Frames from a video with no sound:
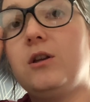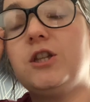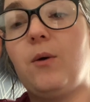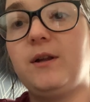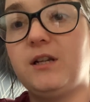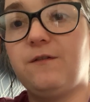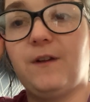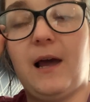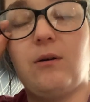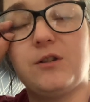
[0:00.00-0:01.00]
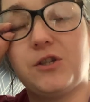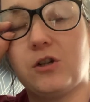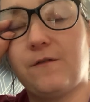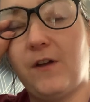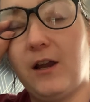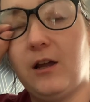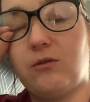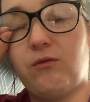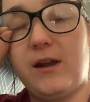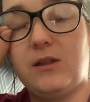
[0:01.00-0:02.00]
So I did fill out a survey, like,
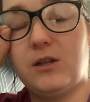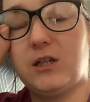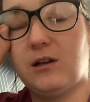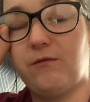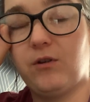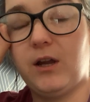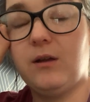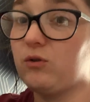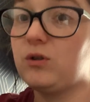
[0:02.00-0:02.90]
right in the delivery.